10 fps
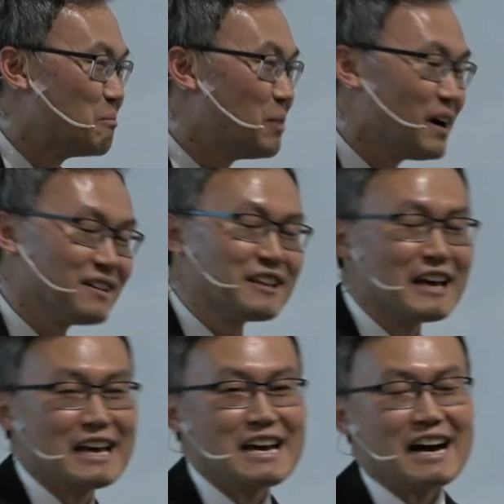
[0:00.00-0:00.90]
But
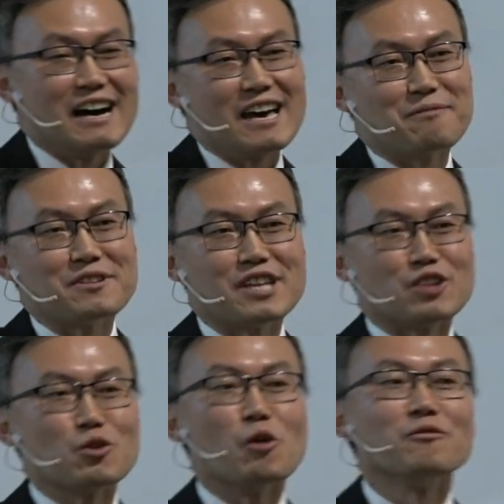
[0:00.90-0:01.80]
uh, after the
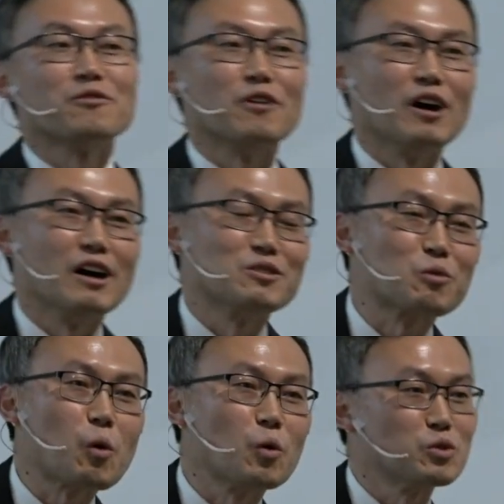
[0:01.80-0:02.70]
end of uh, the
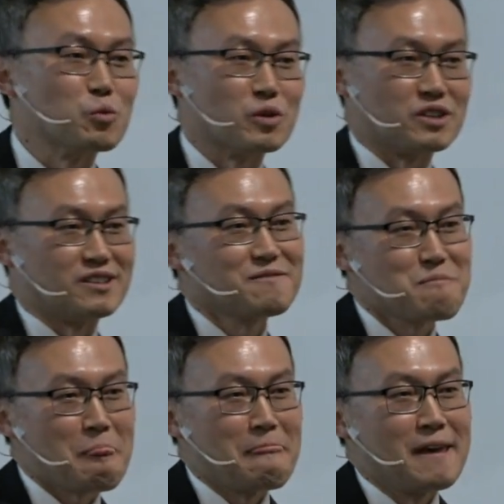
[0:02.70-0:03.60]
Cold War,
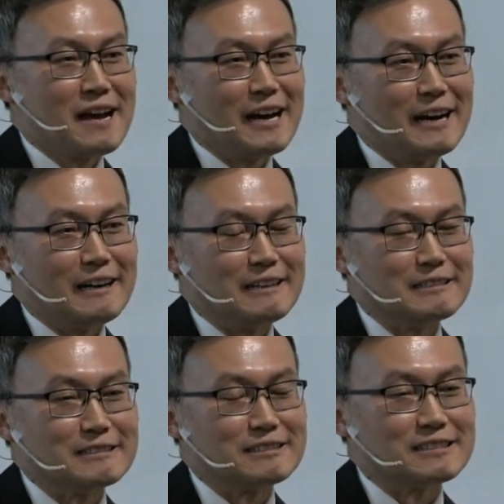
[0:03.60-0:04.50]

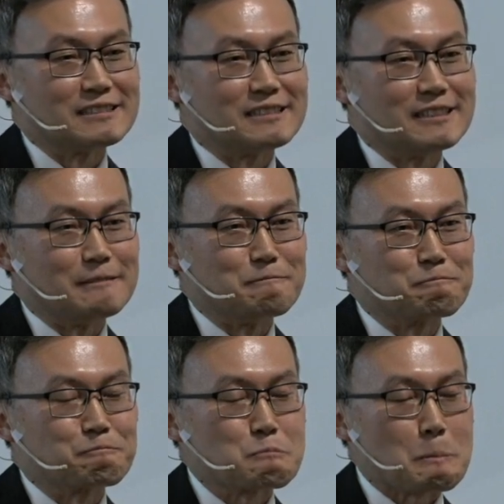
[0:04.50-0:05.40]
uh, just uh,
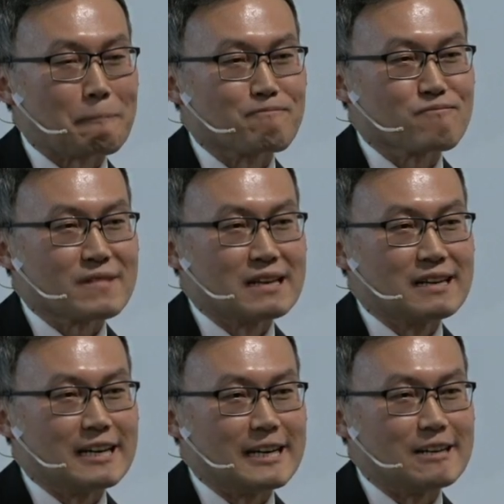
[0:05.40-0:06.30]

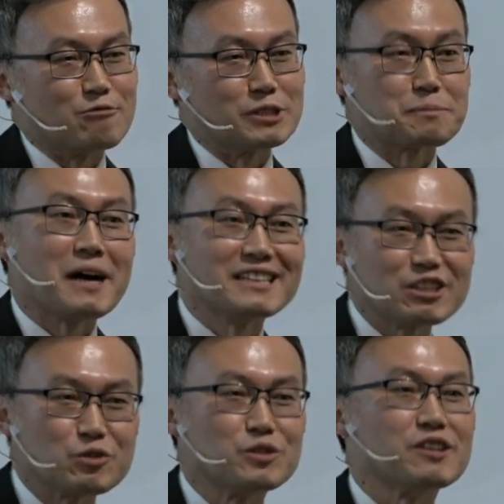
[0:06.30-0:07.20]
uh,
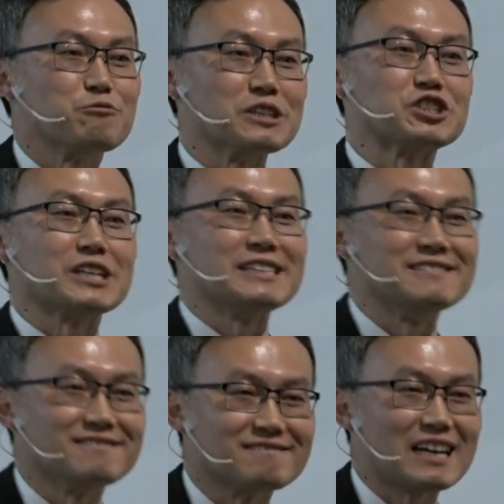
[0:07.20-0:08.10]
responding to the
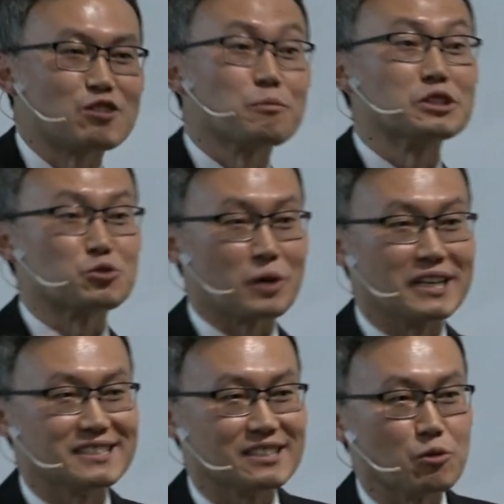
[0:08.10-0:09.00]
Russian kind of
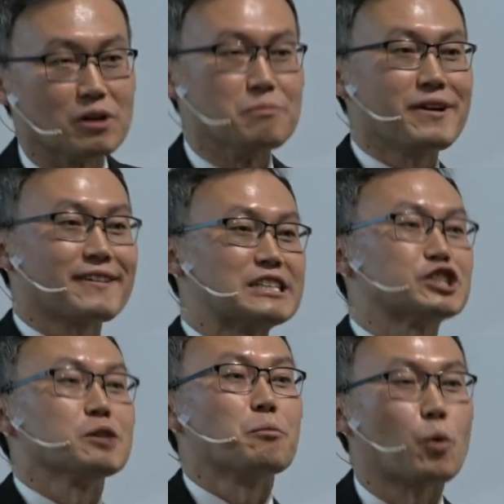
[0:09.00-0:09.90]
persuasion or American
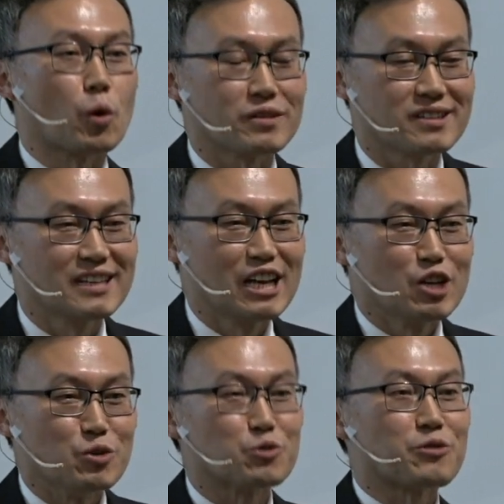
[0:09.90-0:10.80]
support,
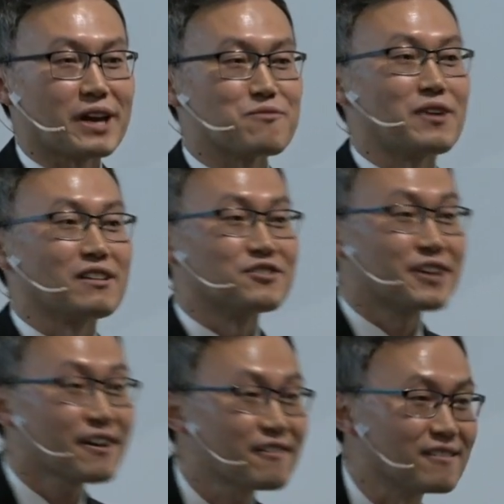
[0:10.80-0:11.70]
Ukraine
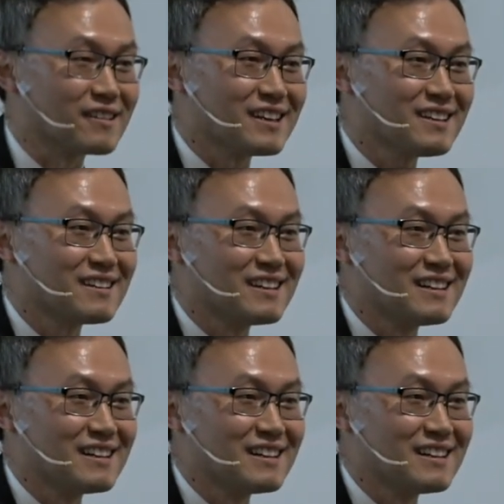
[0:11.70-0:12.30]
voluntarily